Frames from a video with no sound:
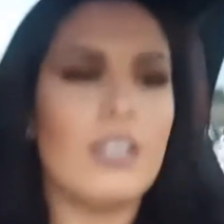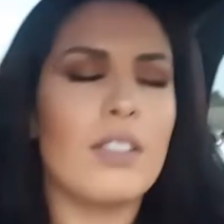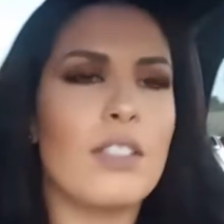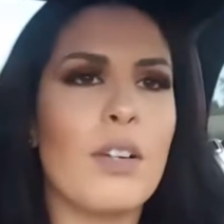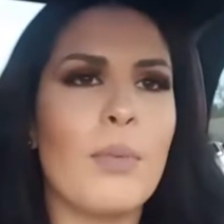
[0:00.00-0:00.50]

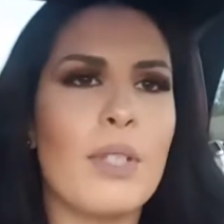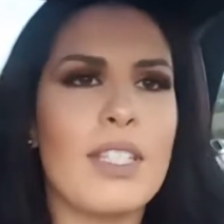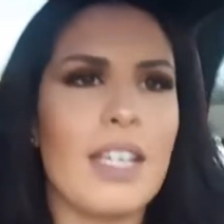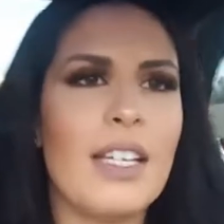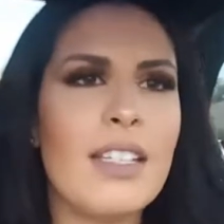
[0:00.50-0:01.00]
So
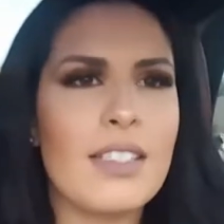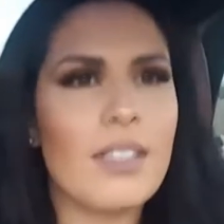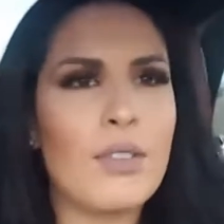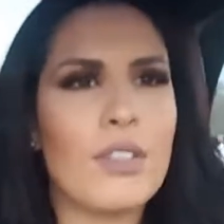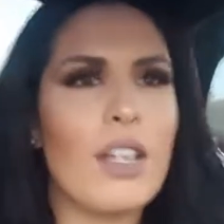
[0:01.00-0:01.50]
Mercedes
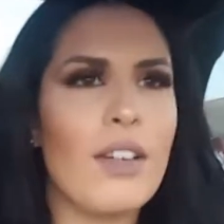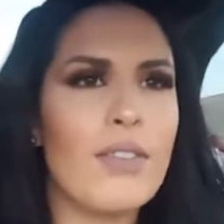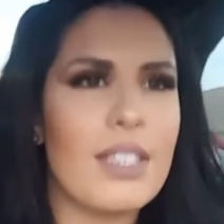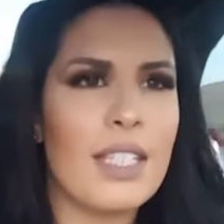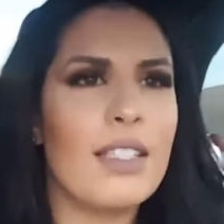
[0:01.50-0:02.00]
used to have
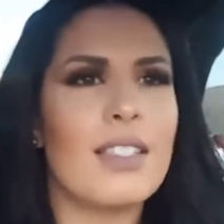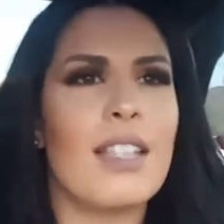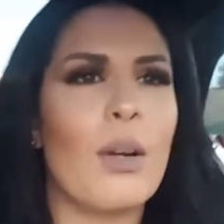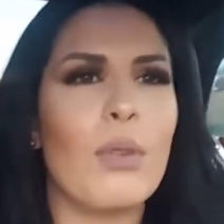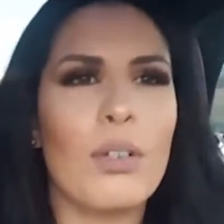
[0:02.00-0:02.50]
seats
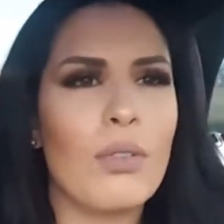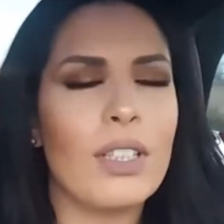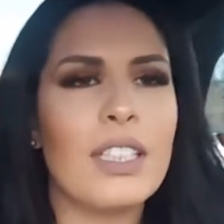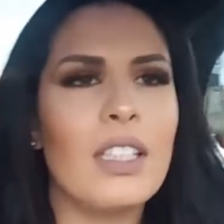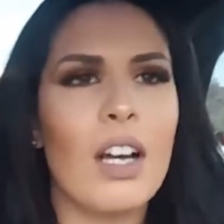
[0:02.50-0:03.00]
that were
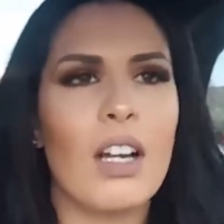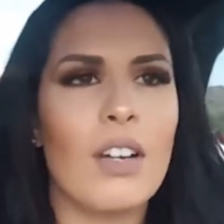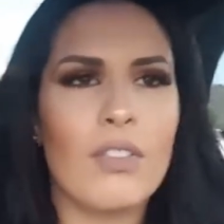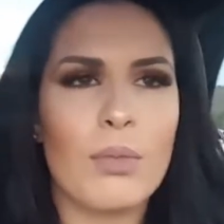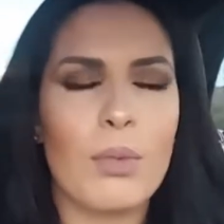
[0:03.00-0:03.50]
really not
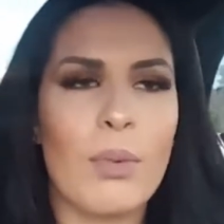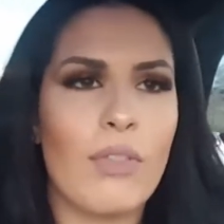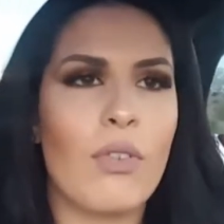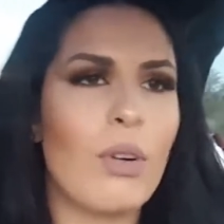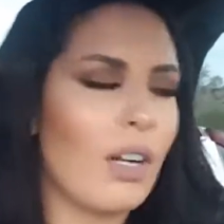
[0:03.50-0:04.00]
comfortable
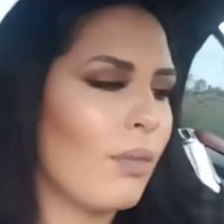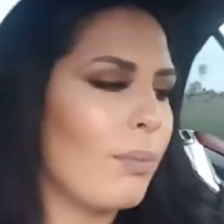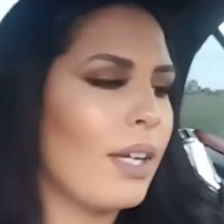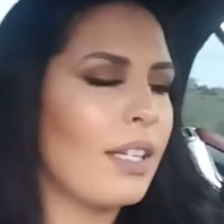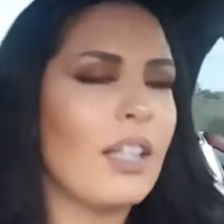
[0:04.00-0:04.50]
before.
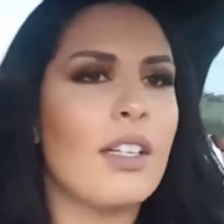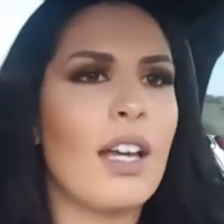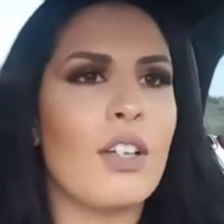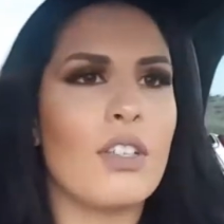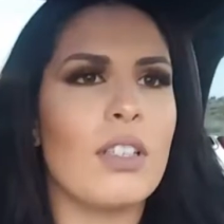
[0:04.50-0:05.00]
My dad
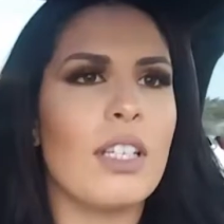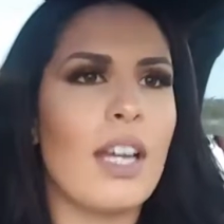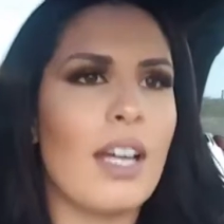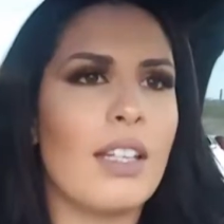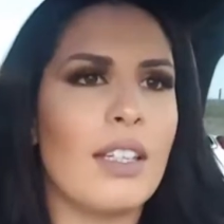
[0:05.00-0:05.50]
actually
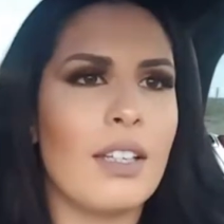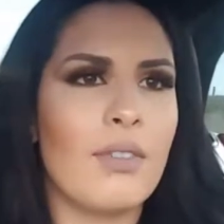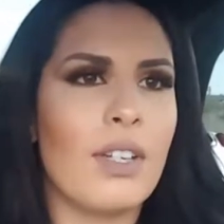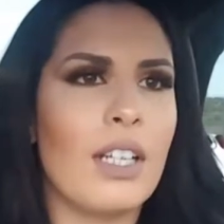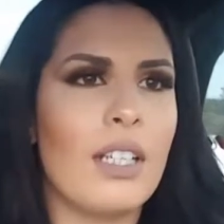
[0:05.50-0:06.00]
had like
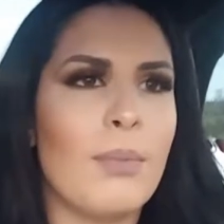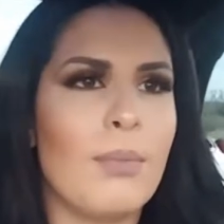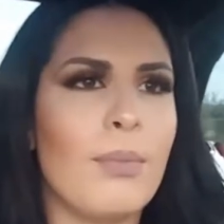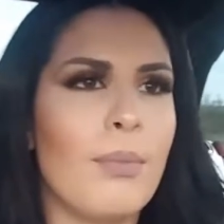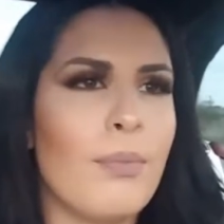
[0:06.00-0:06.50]
very
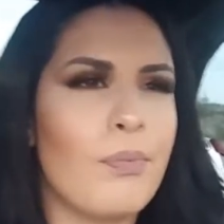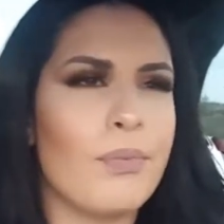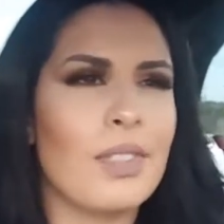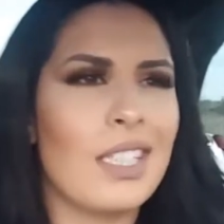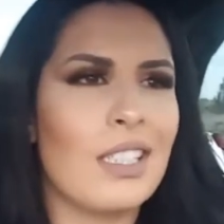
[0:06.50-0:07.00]

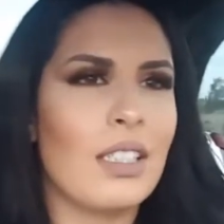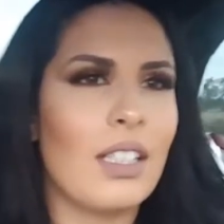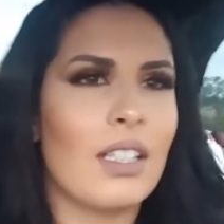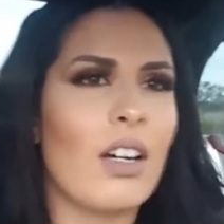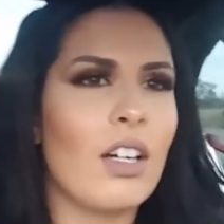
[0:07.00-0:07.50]

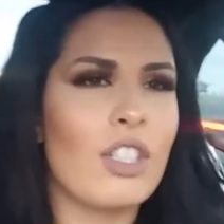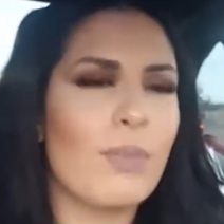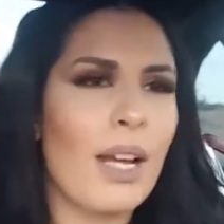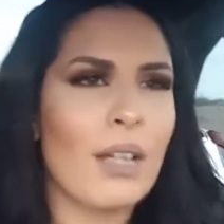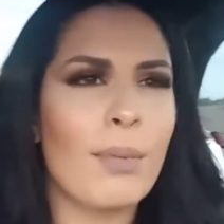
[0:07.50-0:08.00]
harsh
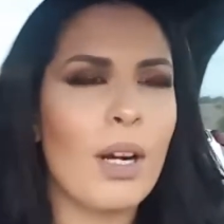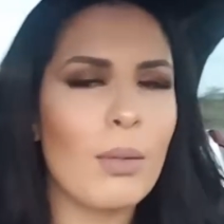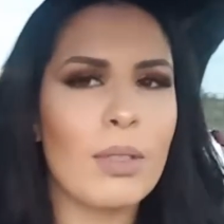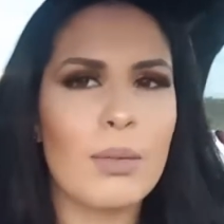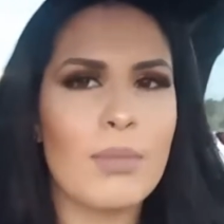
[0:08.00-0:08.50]
back
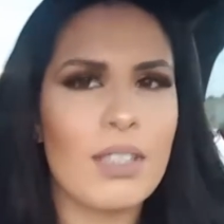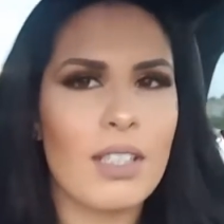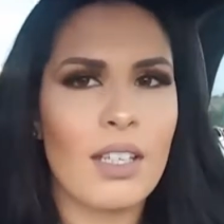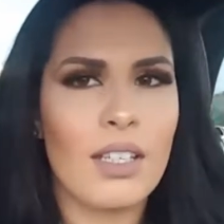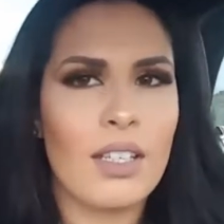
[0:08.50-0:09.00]
problems,
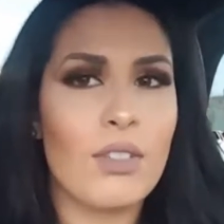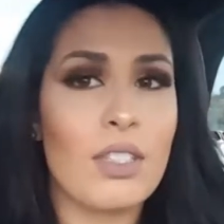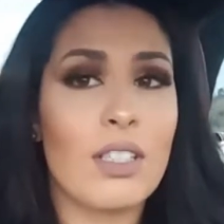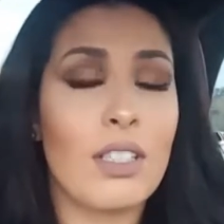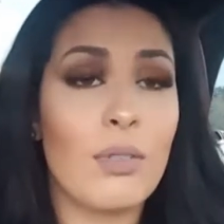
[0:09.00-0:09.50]
and he
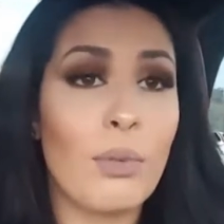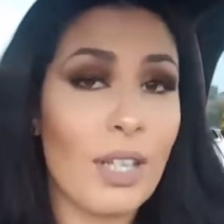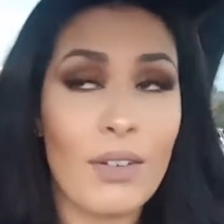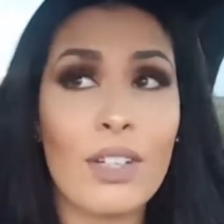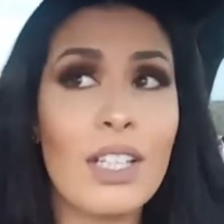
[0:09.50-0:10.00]
used to,
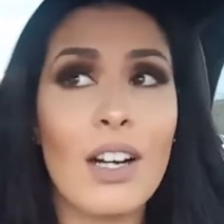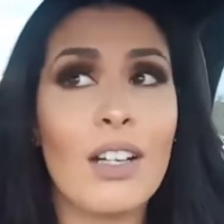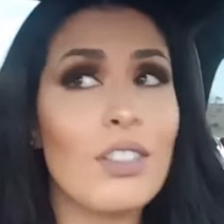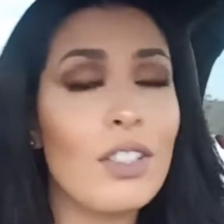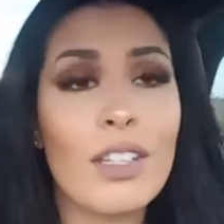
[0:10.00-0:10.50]
whenever he
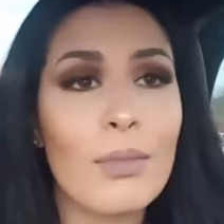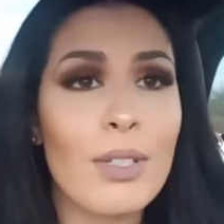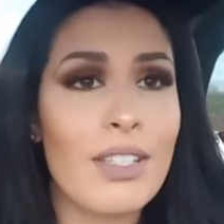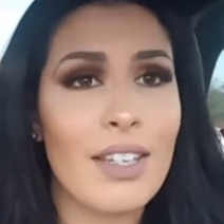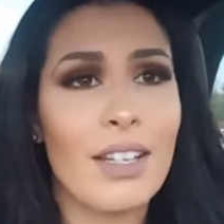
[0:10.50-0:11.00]
got into the
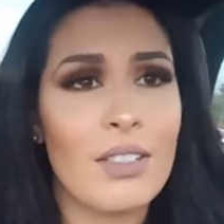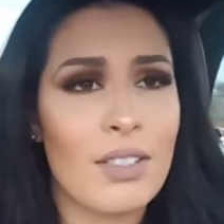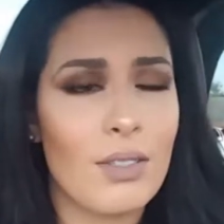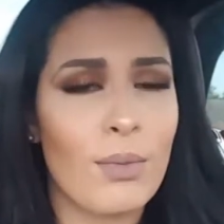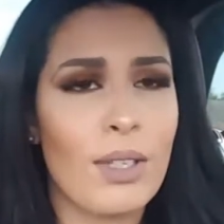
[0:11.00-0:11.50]
Mercedes,
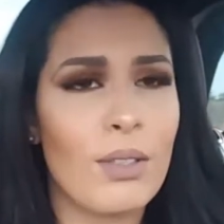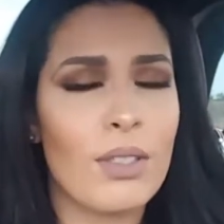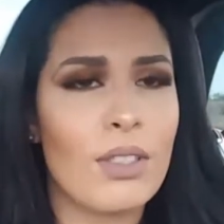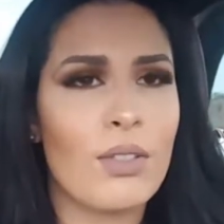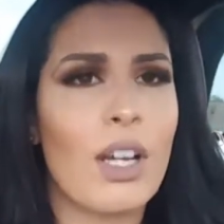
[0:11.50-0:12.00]
because he
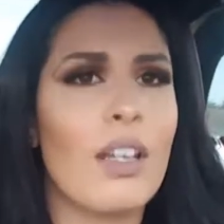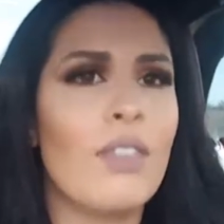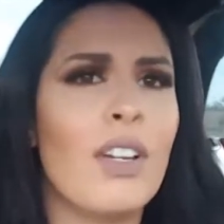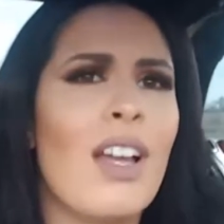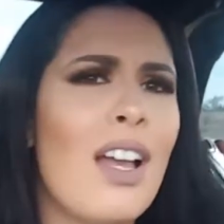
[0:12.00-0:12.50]
used to
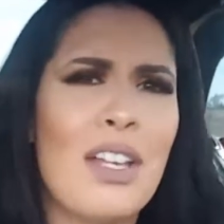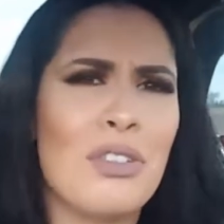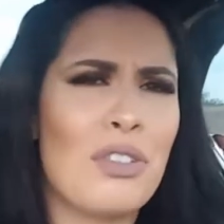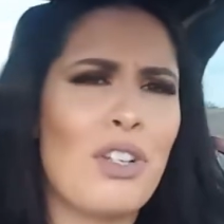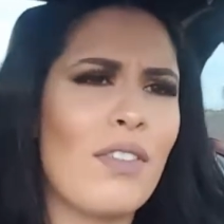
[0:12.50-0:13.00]

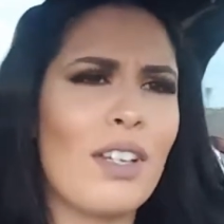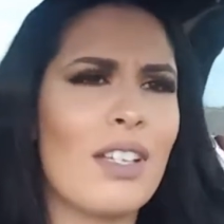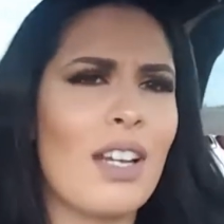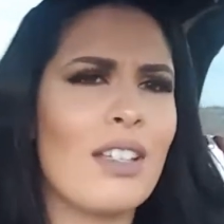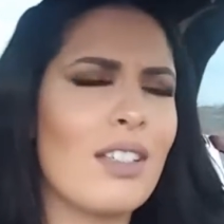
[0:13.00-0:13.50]
drive like
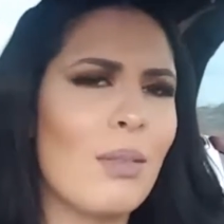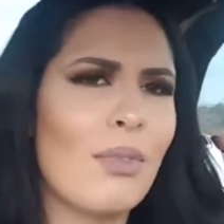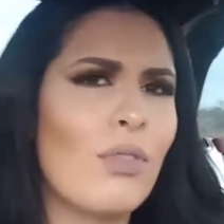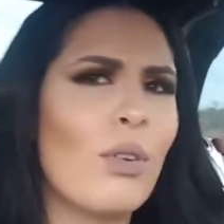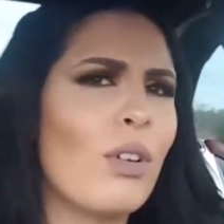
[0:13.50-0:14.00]
an SL
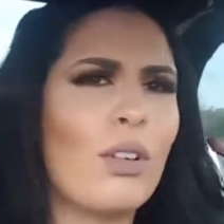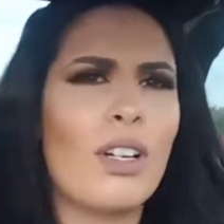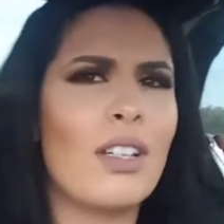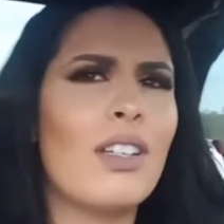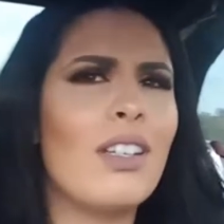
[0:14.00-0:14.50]
before, or
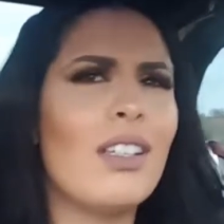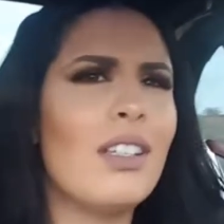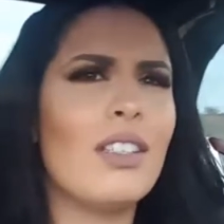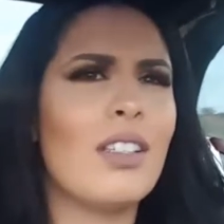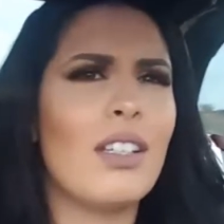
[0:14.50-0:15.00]
a
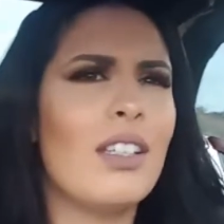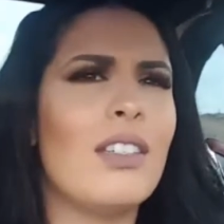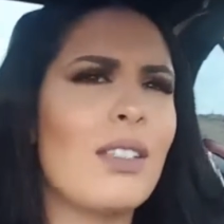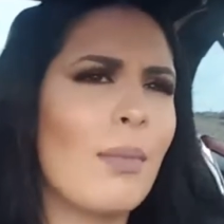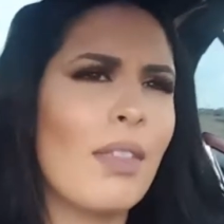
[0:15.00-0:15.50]
E
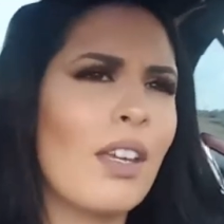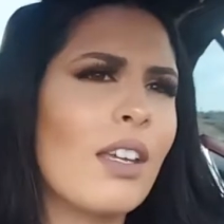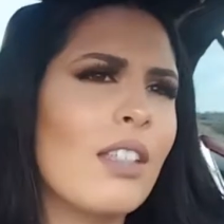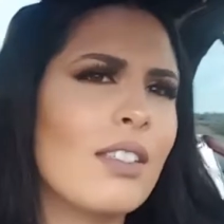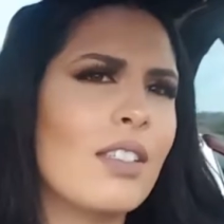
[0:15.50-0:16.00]

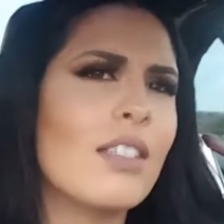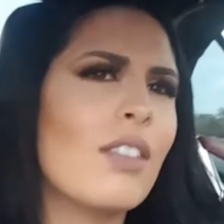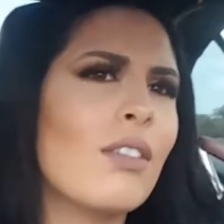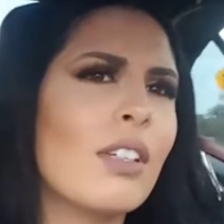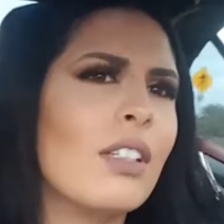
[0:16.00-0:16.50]
something,
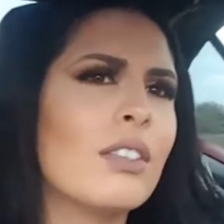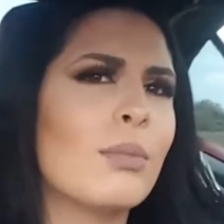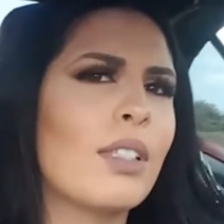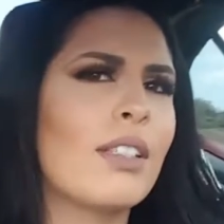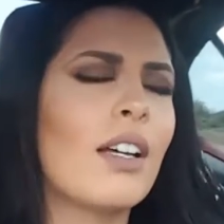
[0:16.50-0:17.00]
E63 or something
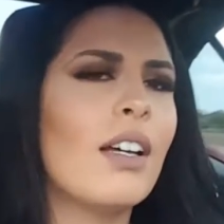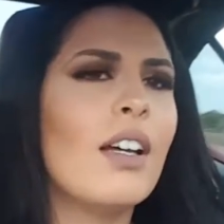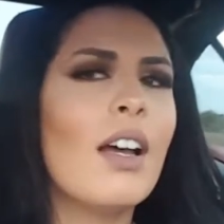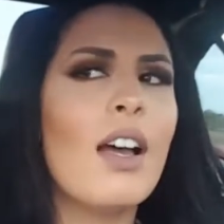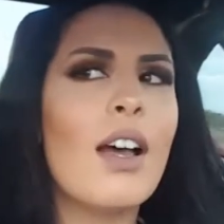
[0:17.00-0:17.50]
like that.
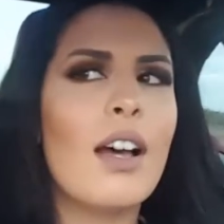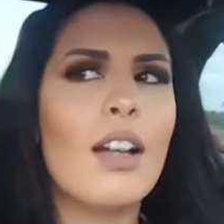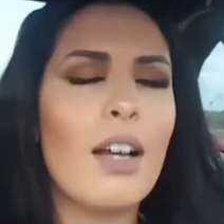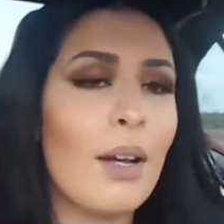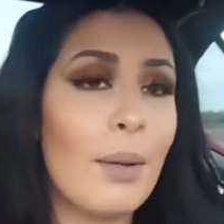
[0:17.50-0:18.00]

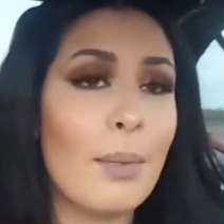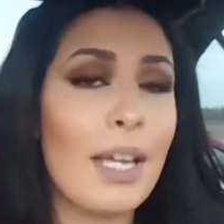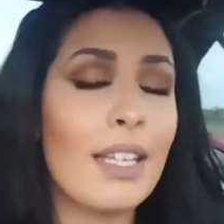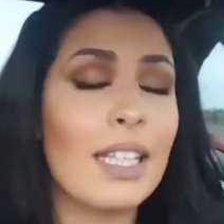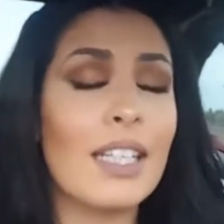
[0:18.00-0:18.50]

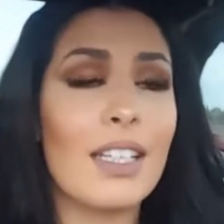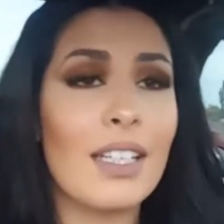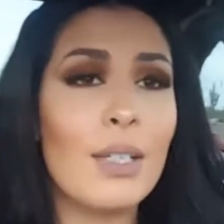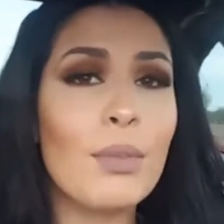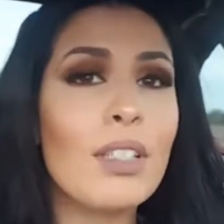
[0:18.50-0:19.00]
And like
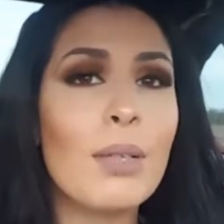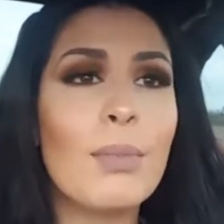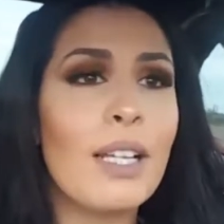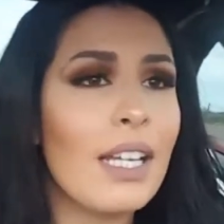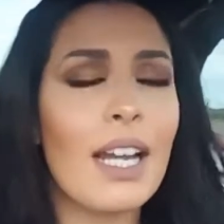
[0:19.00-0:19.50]
he would
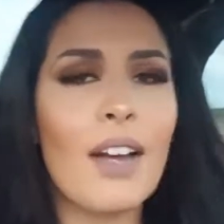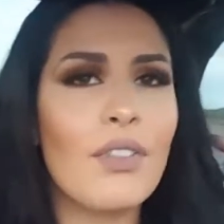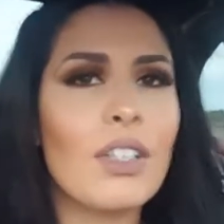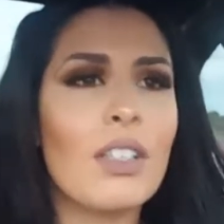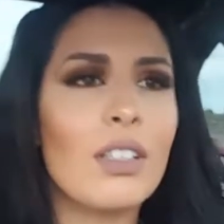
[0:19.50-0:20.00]
complain
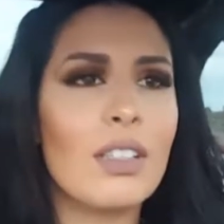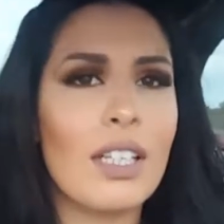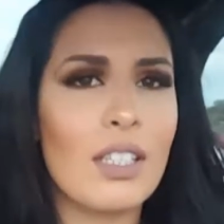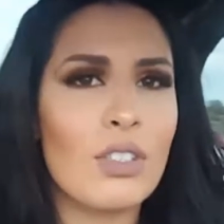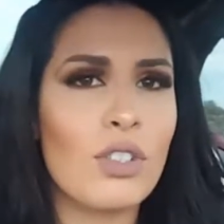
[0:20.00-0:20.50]
after
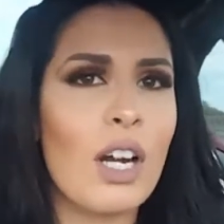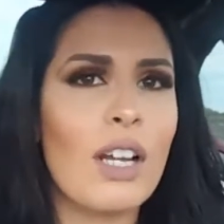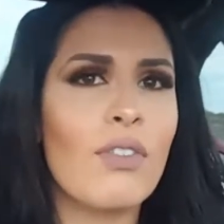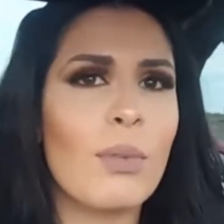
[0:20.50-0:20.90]
like his drive